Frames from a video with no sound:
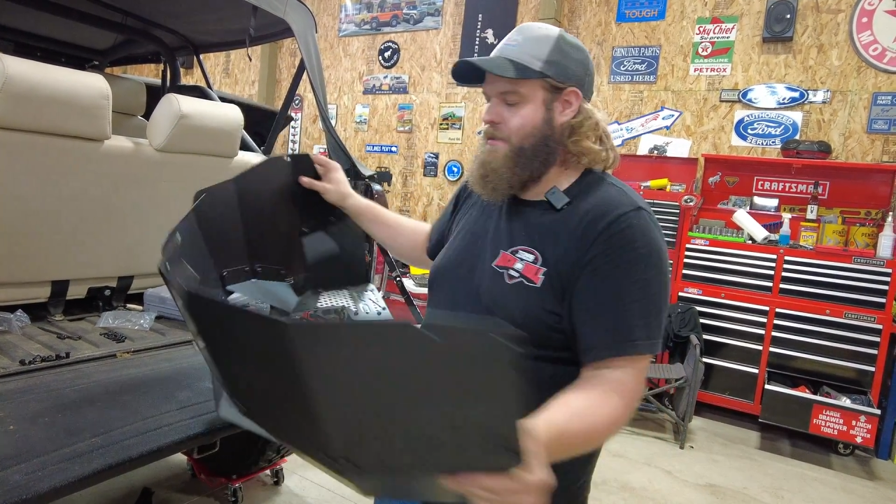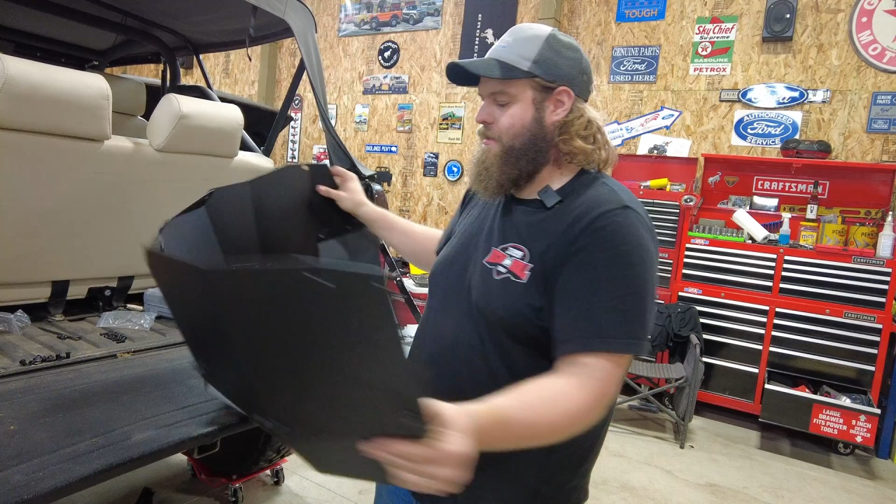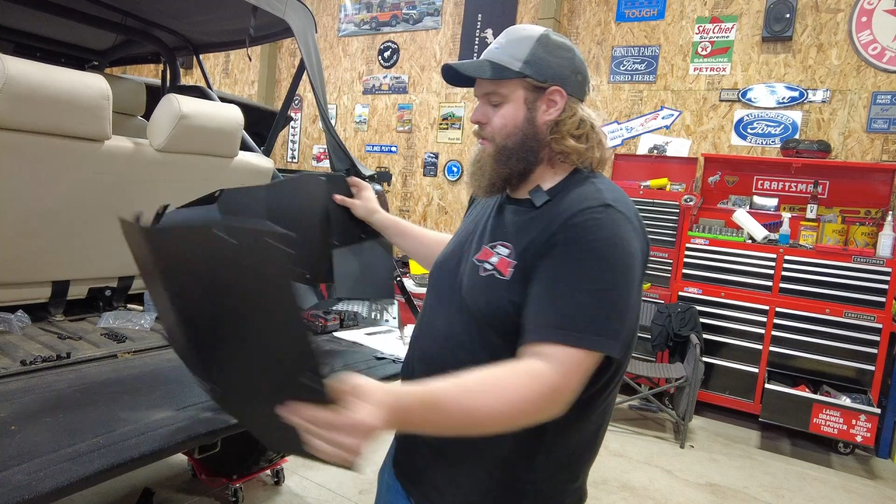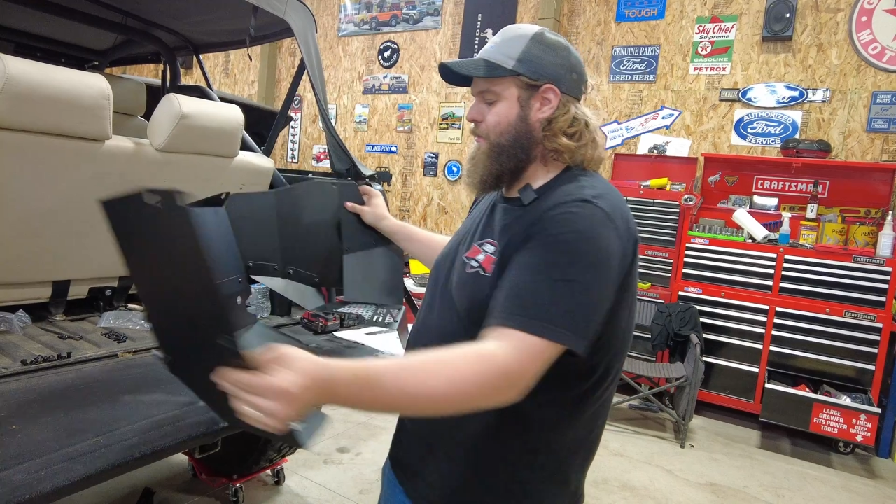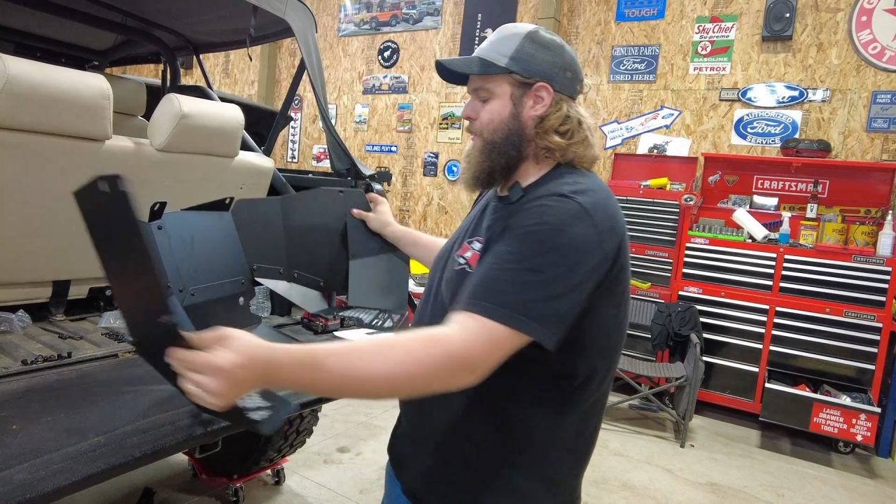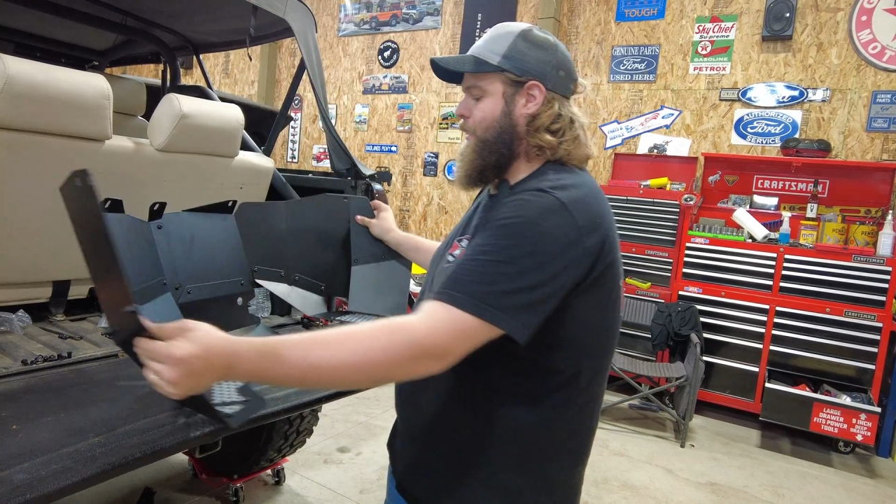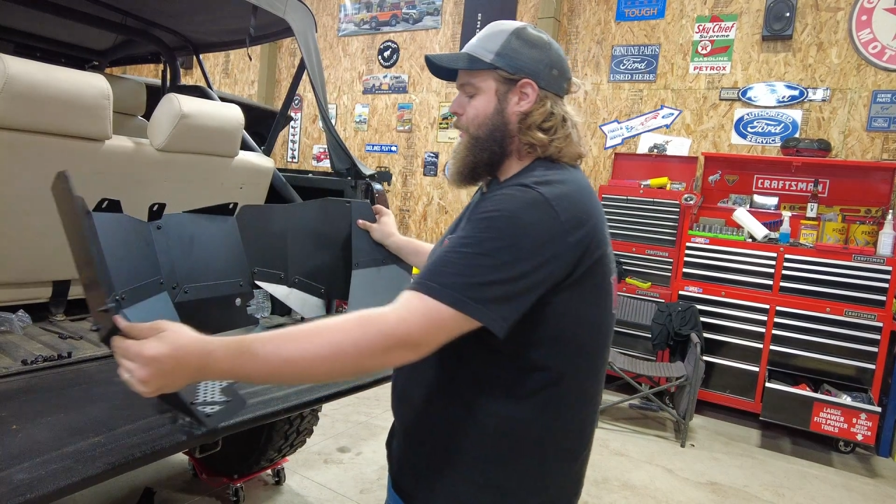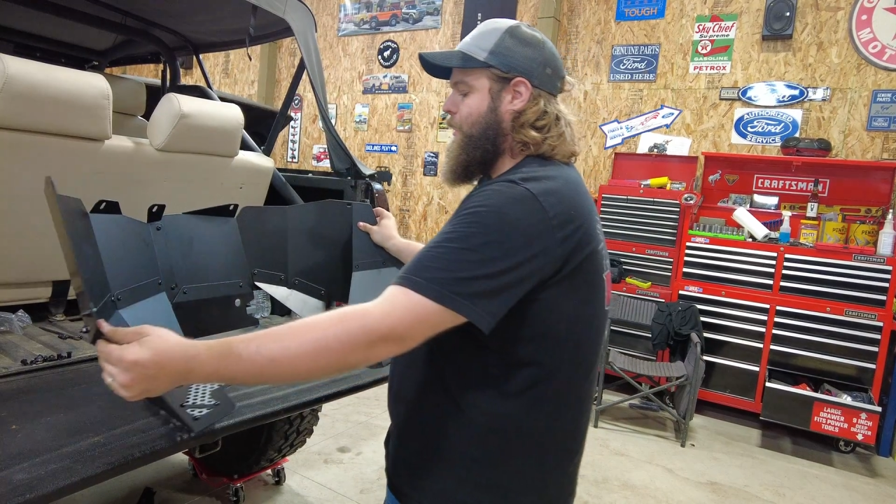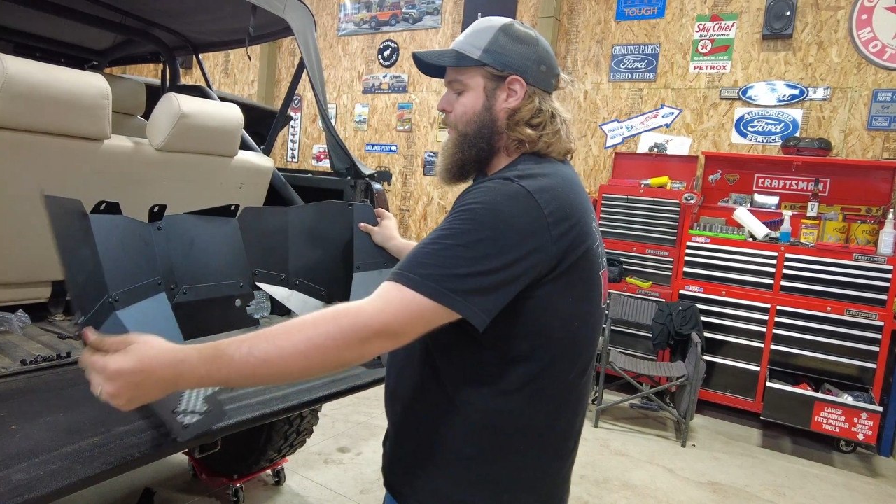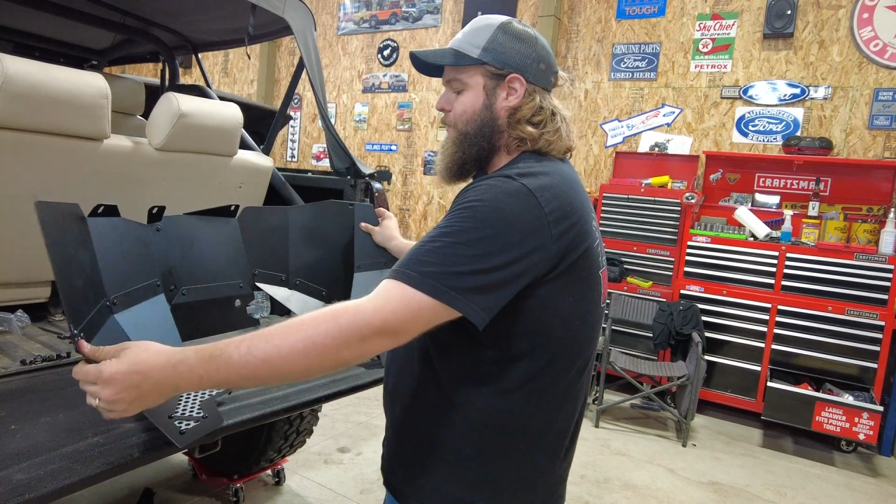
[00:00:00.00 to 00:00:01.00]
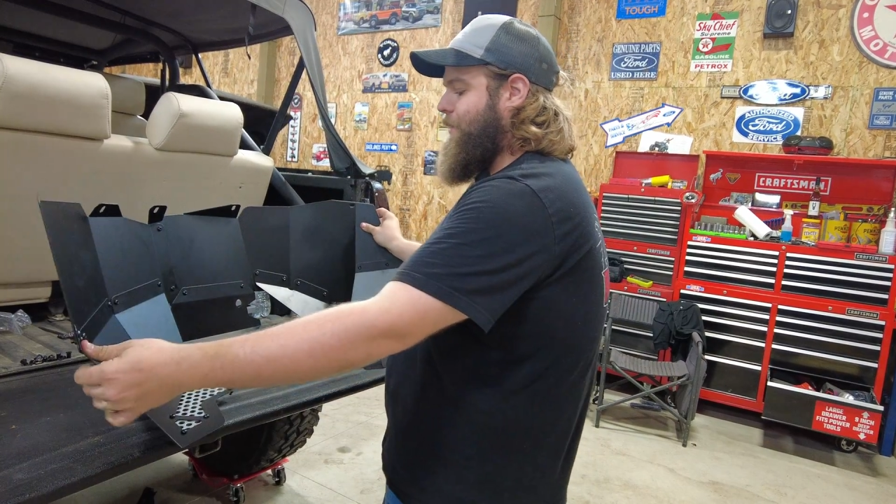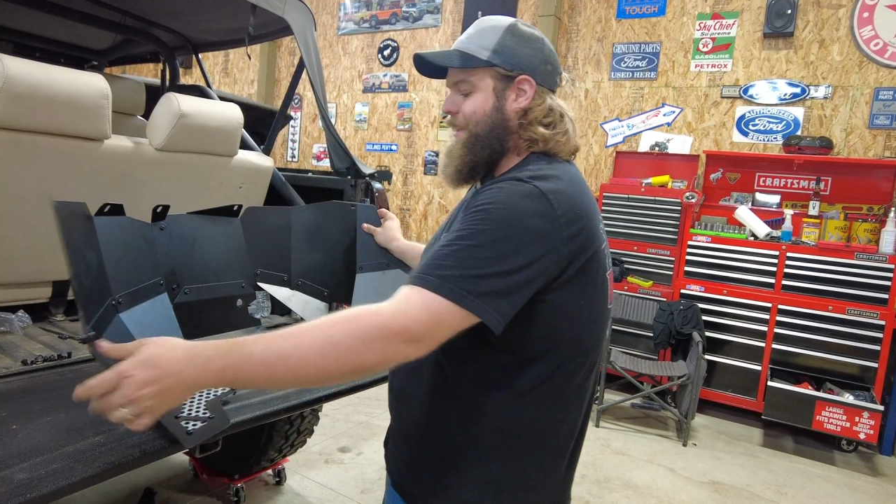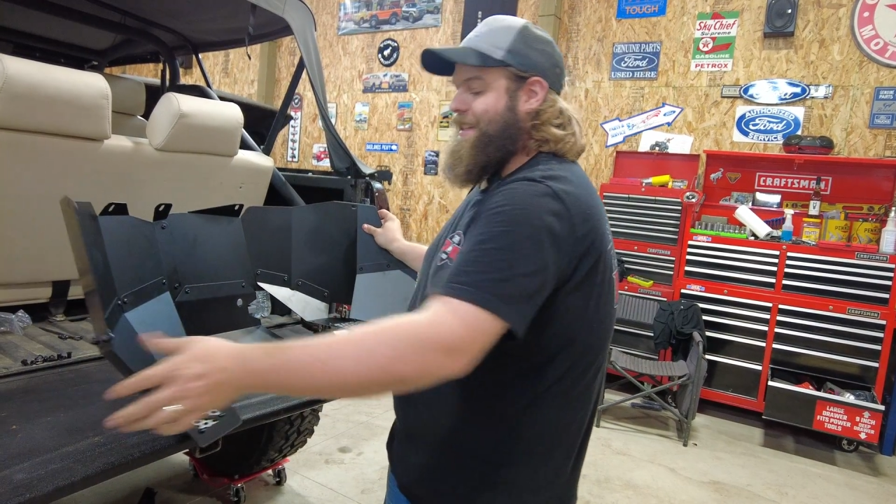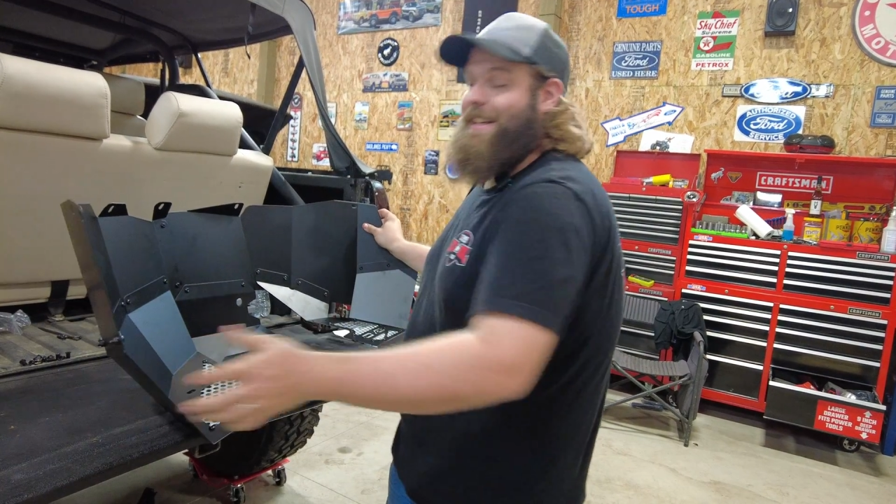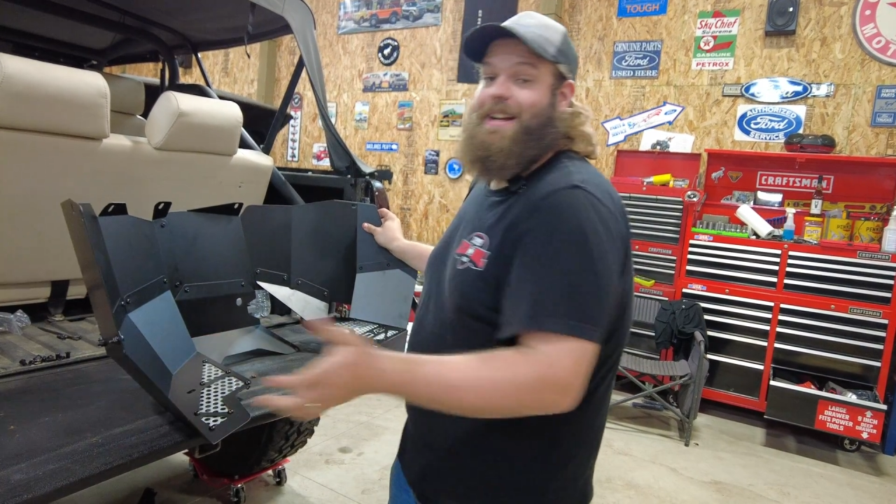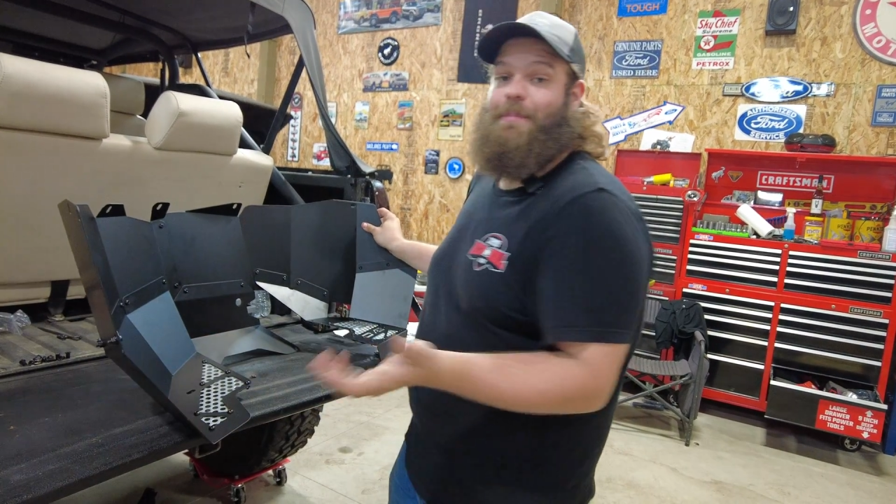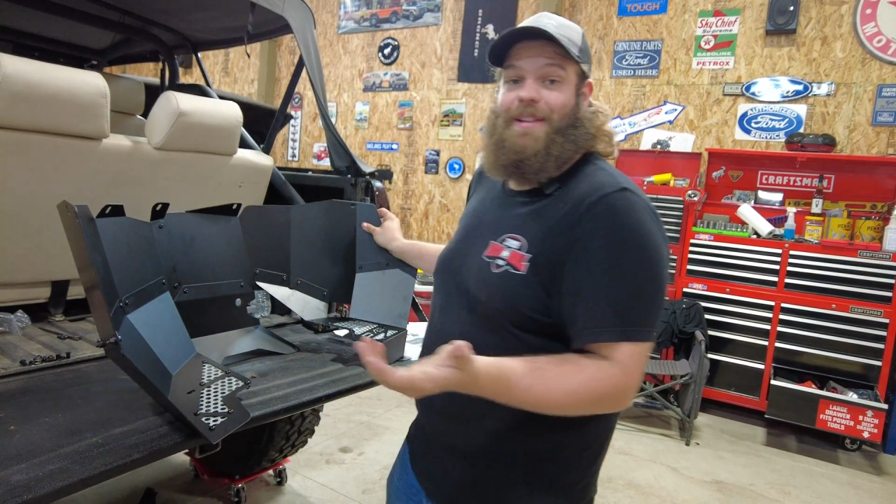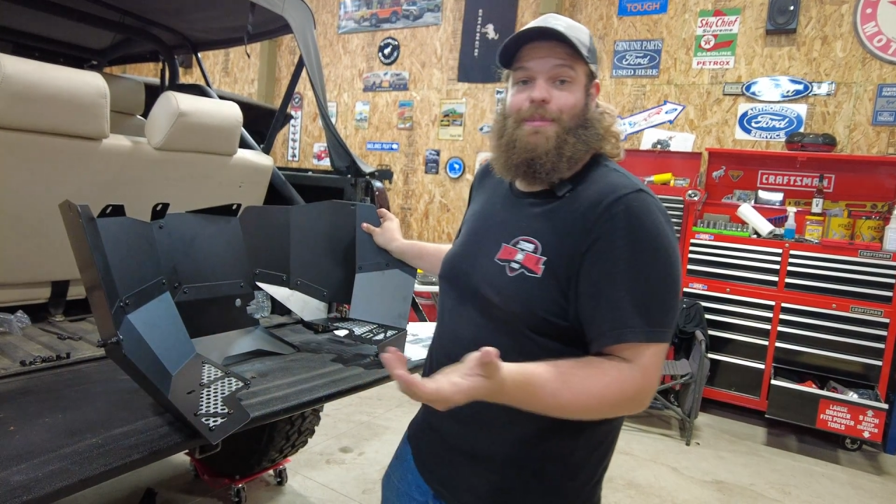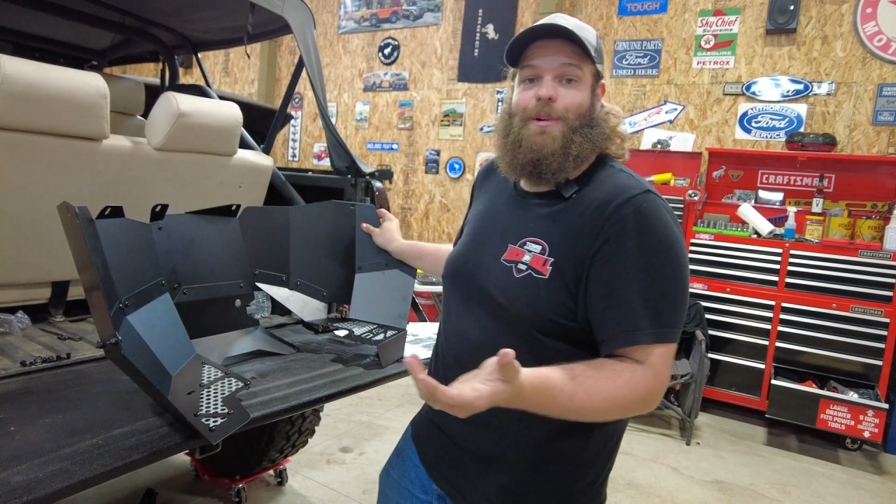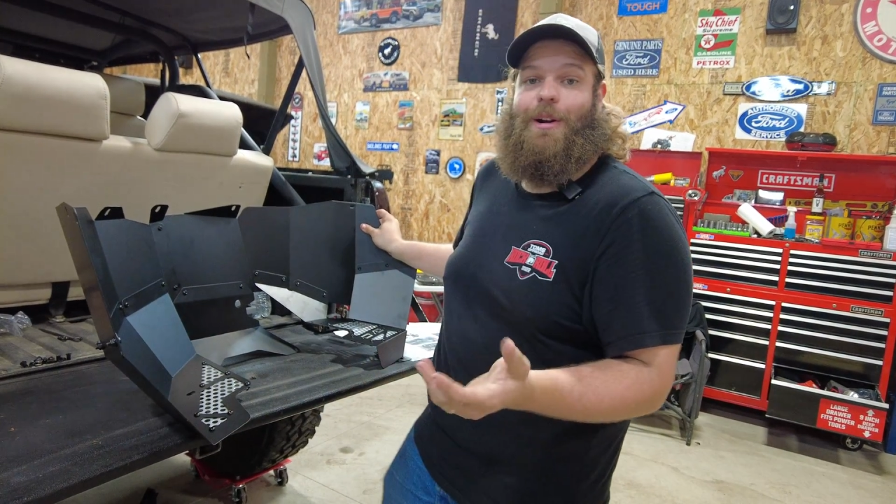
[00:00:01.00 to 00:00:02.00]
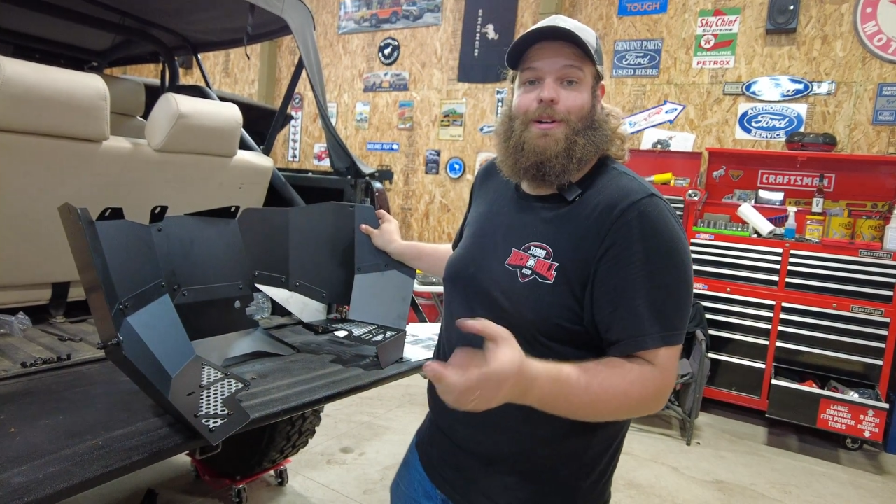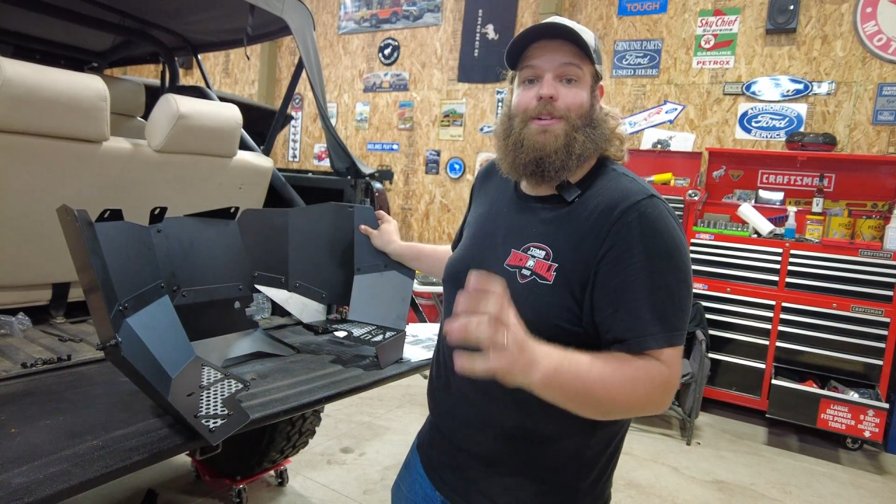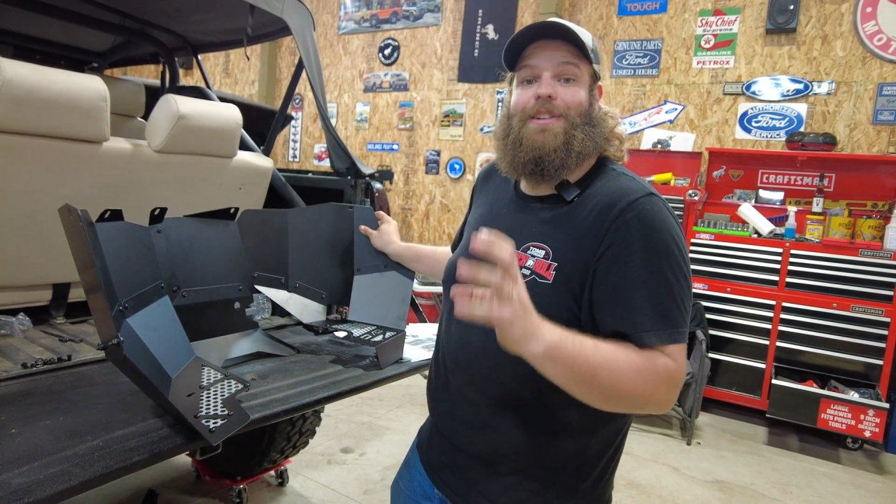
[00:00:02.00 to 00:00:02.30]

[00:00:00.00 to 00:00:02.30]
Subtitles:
So when you get it up in the Bronco,